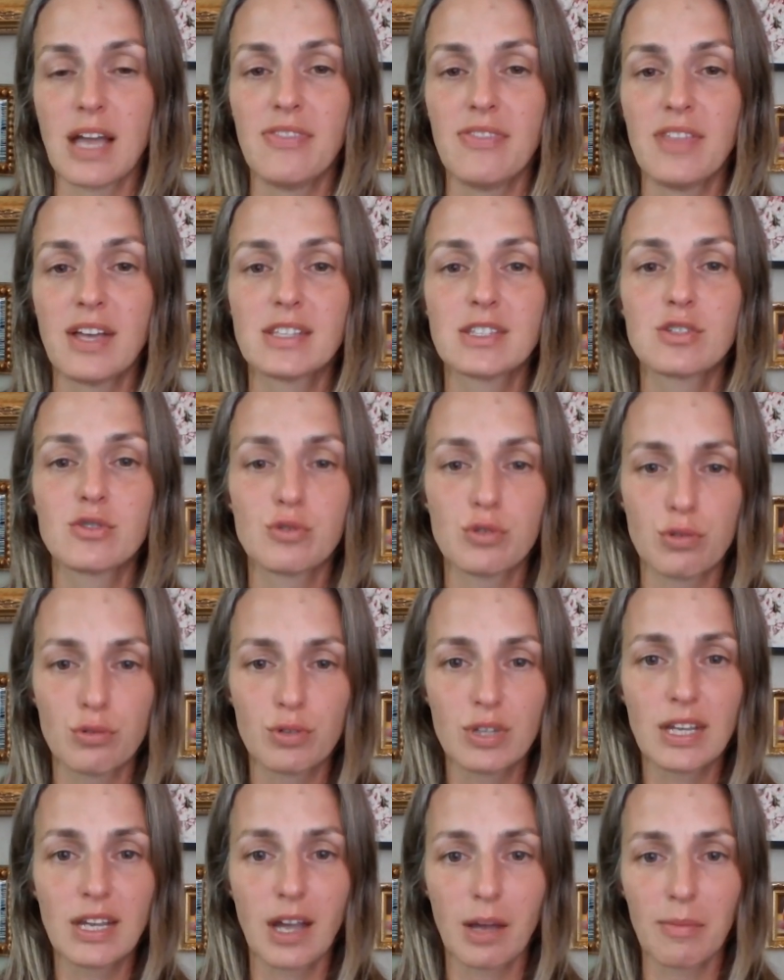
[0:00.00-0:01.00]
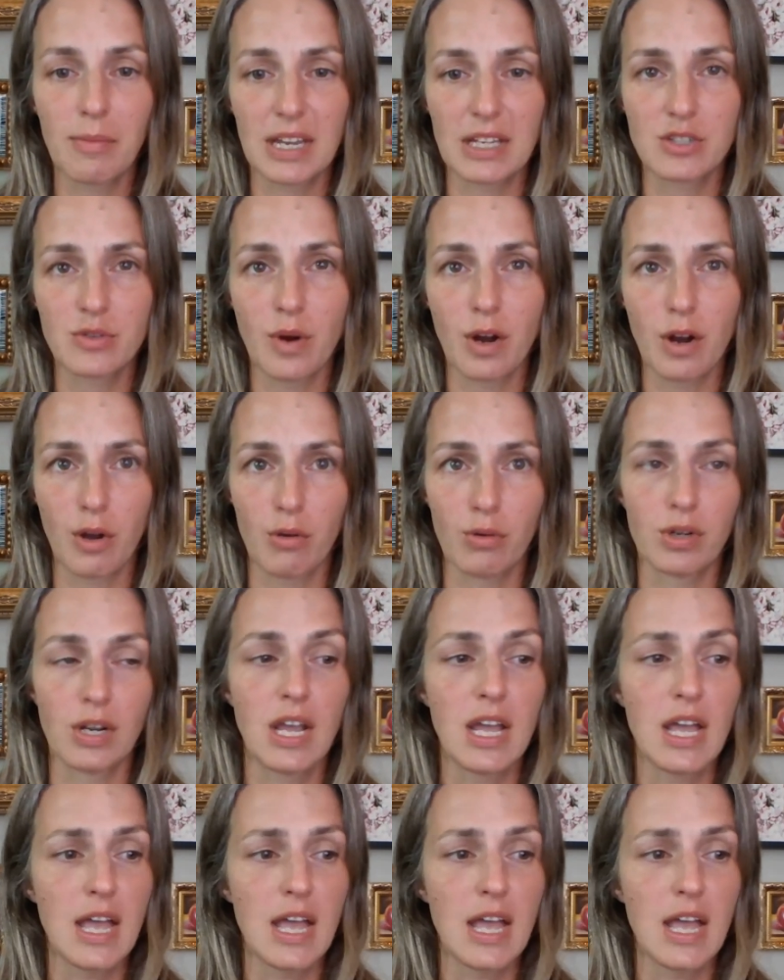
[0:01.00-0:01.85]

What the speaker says: And that's truly coming into our own